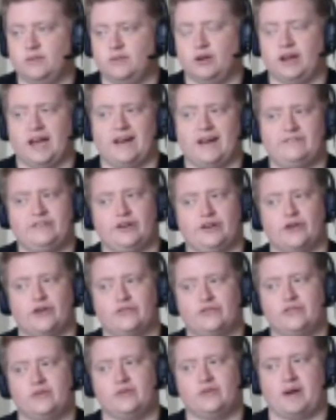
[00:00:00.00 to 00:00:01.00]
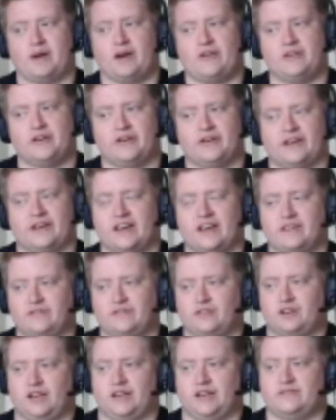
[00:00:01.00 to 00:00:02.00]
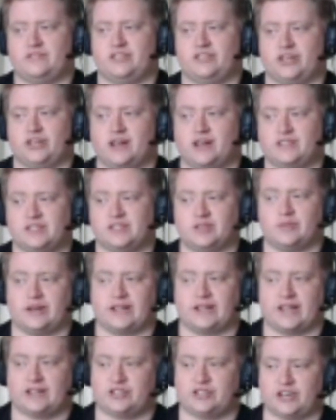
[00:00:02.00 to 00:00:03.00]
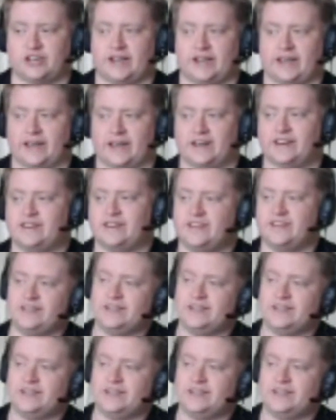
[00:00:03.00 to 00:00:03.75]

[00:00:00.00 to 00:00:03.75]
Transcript: Well, you have to go through the barrier again if you leave, so you guys need to make that check again.